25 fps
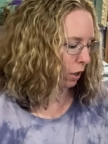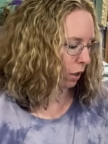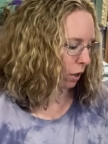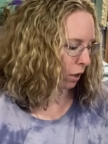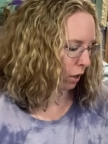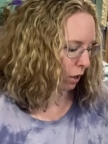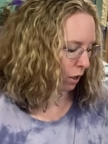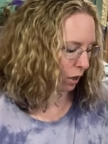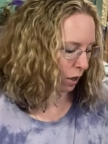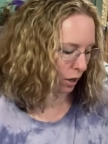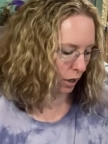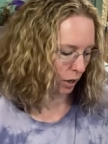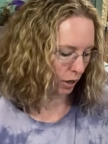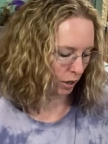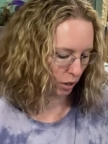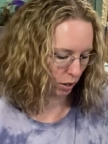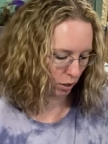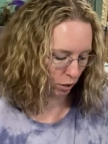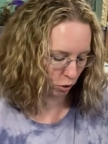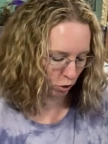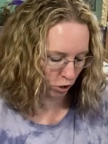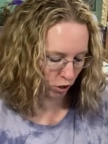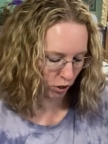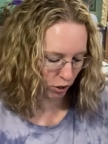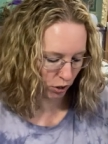I
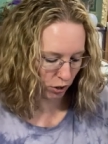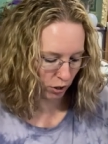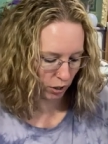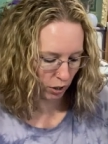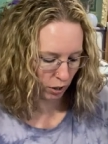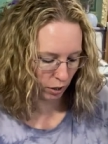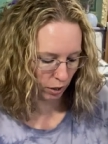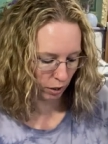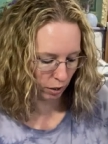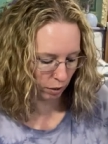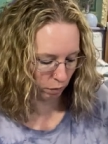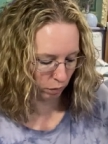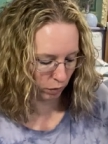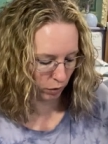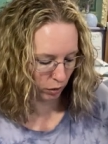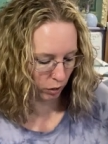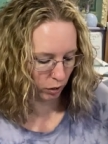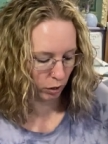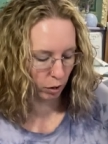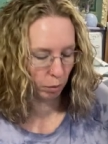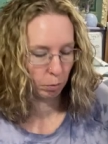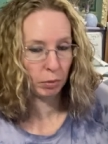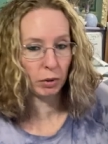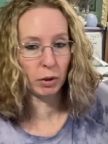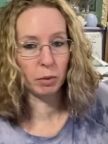just have a
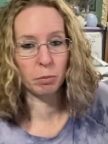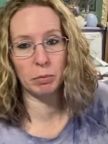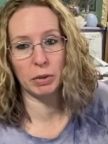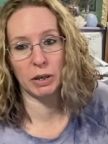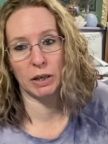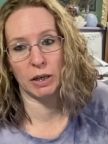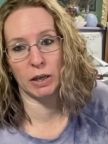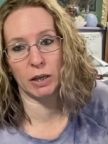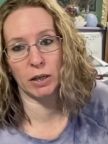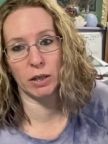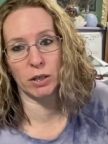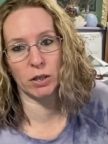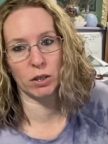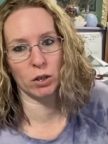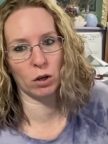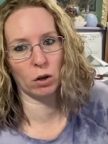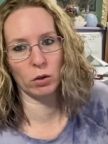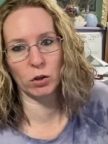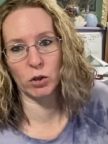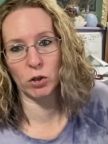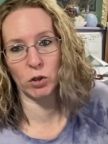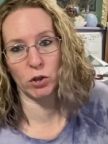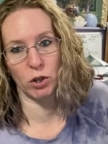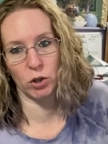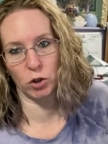couple of beads. All
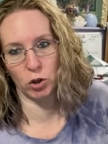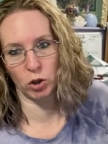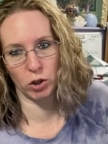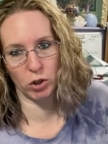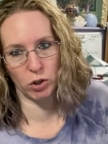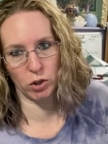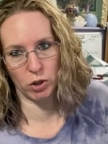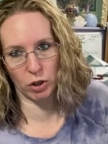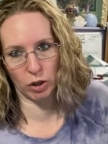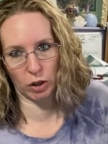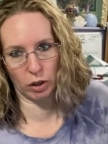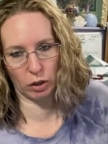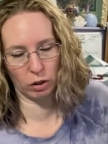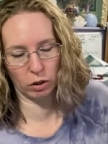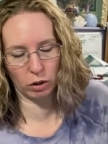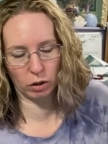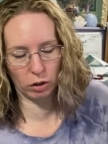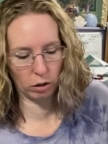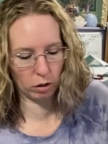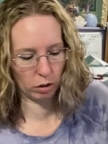the stitching is done.